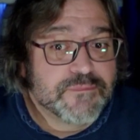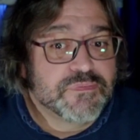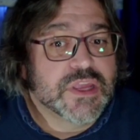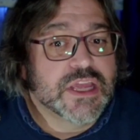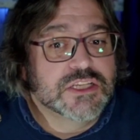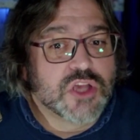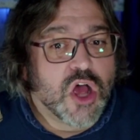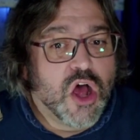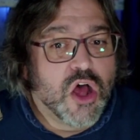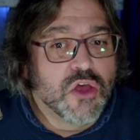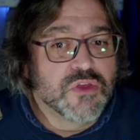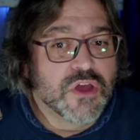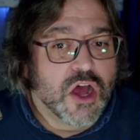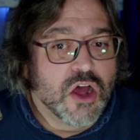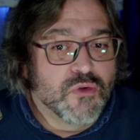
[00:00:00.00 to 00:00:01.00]
is all
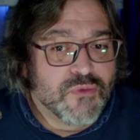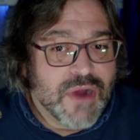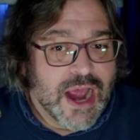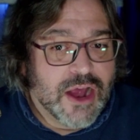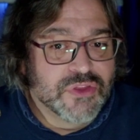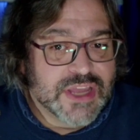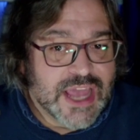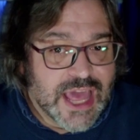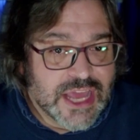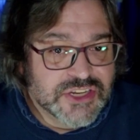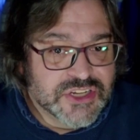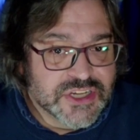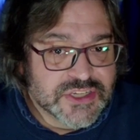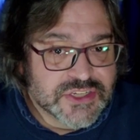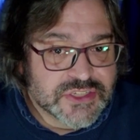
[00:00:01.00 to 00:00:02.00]
the around the
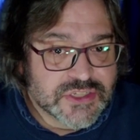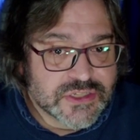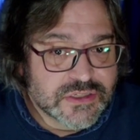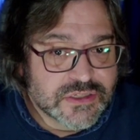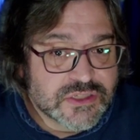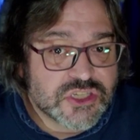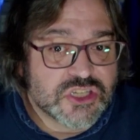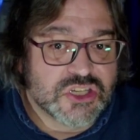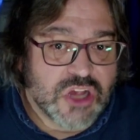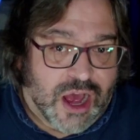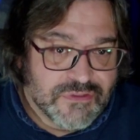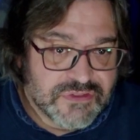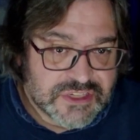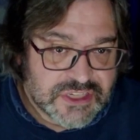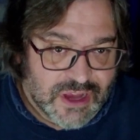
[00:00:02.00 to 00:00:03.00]
edges
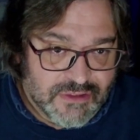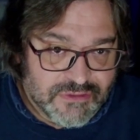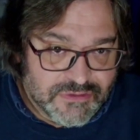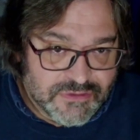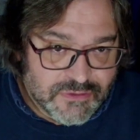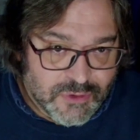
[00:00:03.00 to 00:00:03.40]
soft stuff,